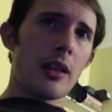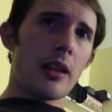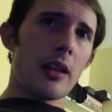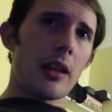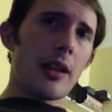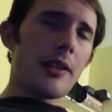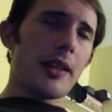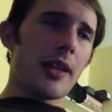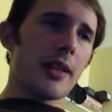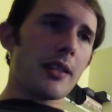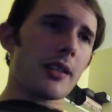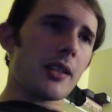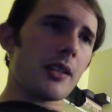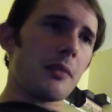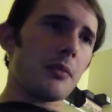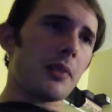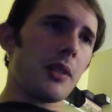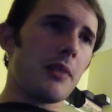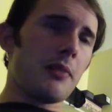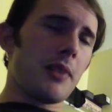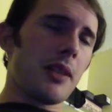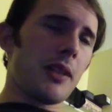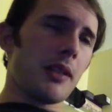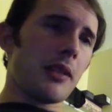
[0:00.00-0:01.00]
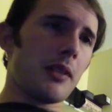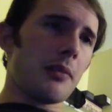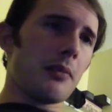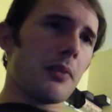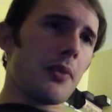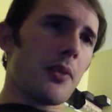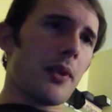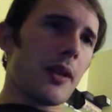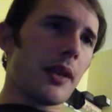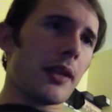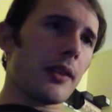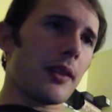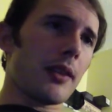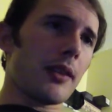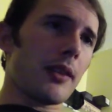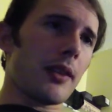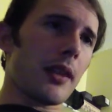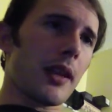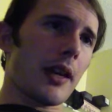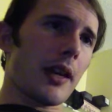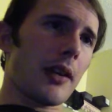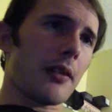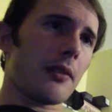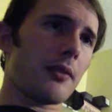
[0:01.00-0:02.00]
And that simply being the point
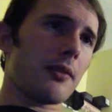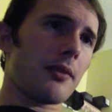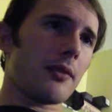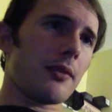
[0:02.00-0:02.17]
that